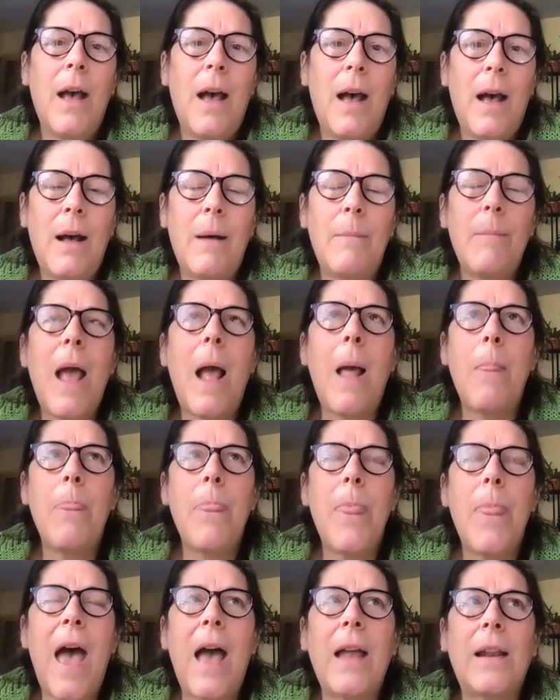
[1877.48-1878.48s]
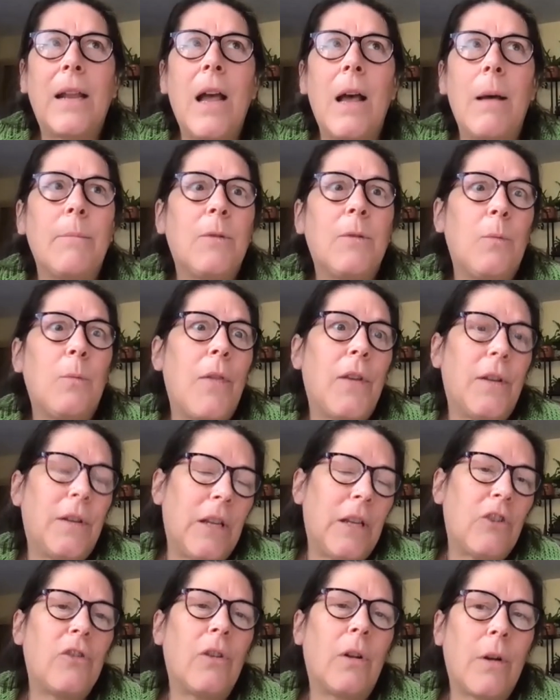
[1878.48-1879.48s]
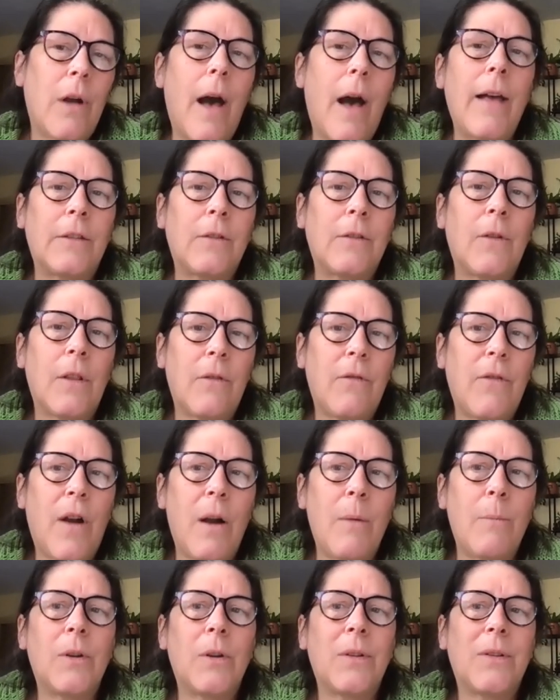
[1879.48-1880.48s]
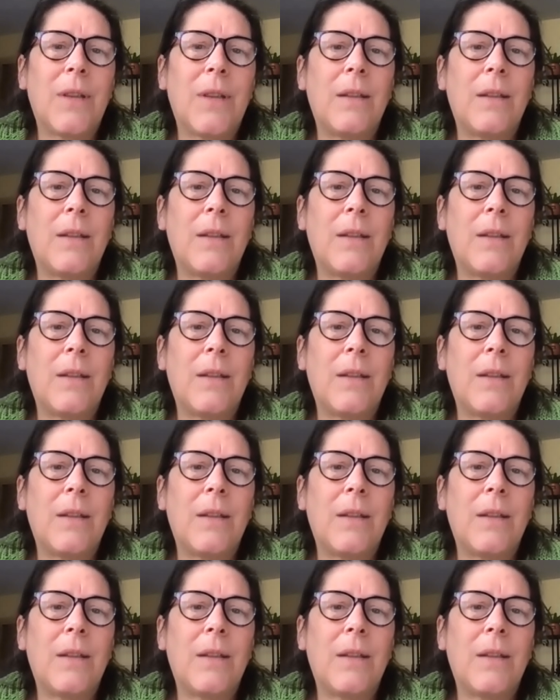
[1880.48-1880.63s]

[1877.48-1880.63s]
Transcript: Um, and that comes with additional costs for the farmers.